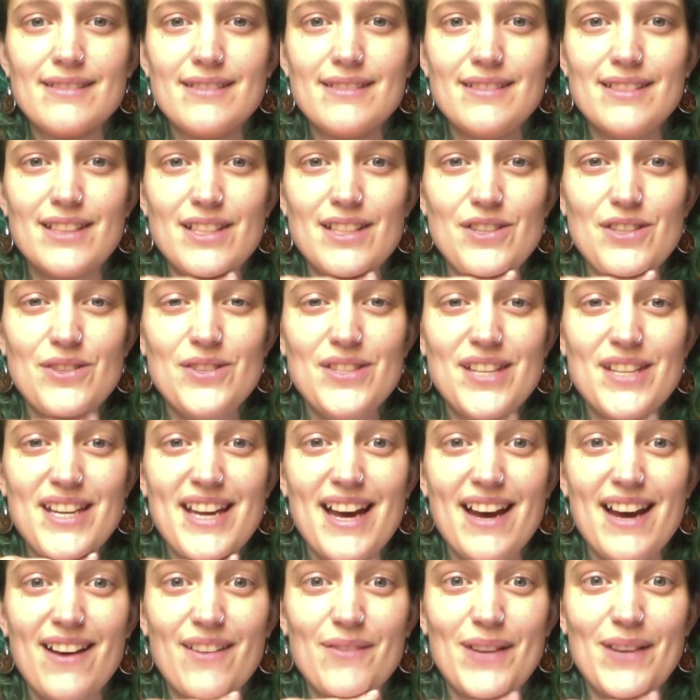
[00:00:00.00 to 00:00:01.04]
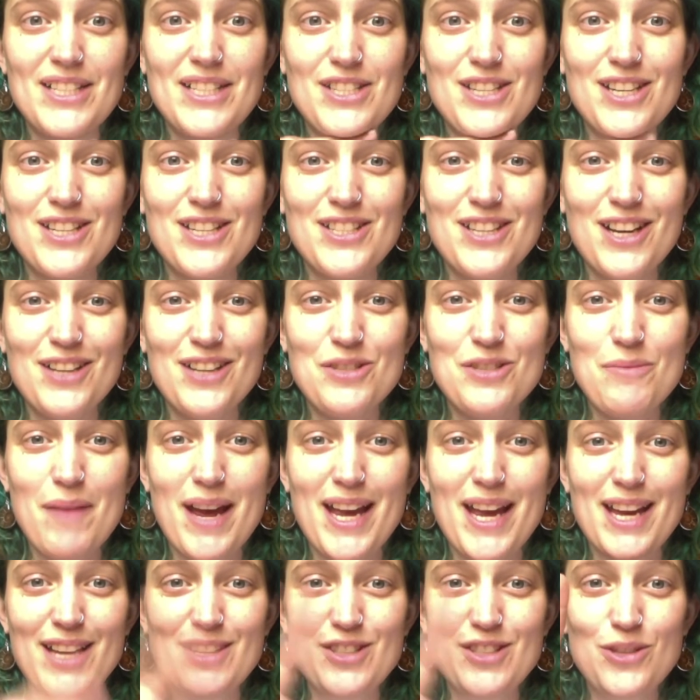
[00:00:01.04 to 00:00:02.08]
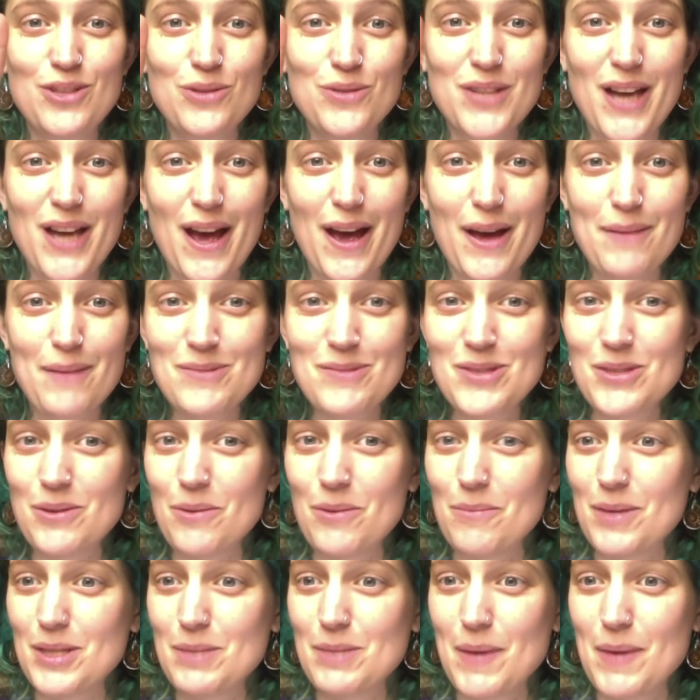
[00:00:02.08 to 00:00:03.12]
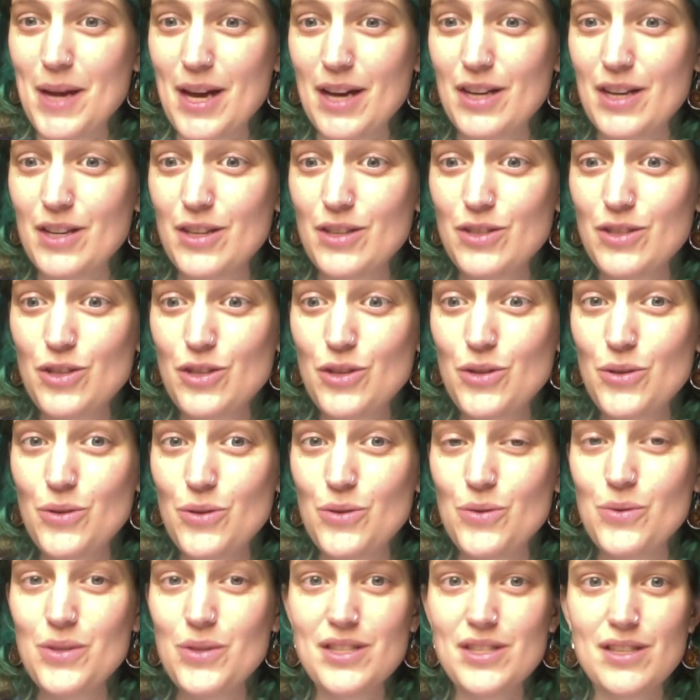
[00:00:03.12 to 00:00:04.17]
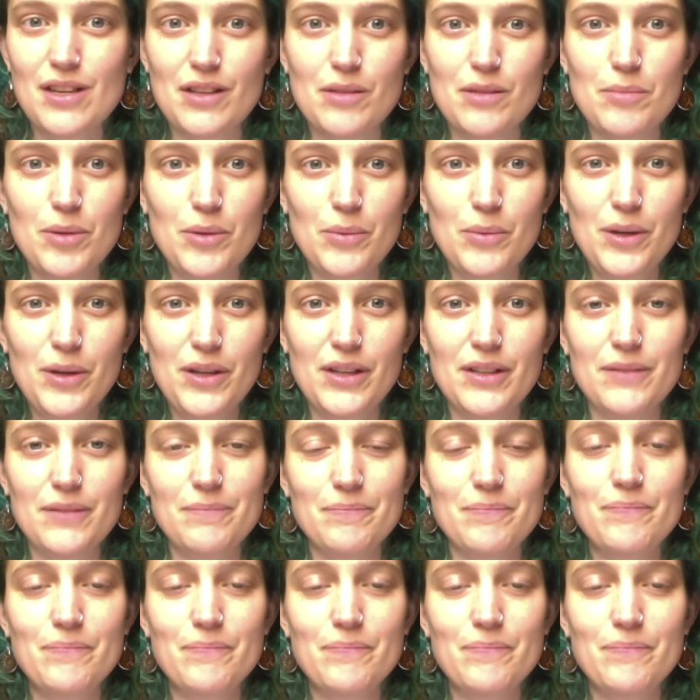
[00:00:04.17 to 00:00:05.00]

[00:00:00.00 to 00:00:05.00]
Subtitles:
Did you see how my chin touched my hand 2 times? So it must be a 2-syllable word.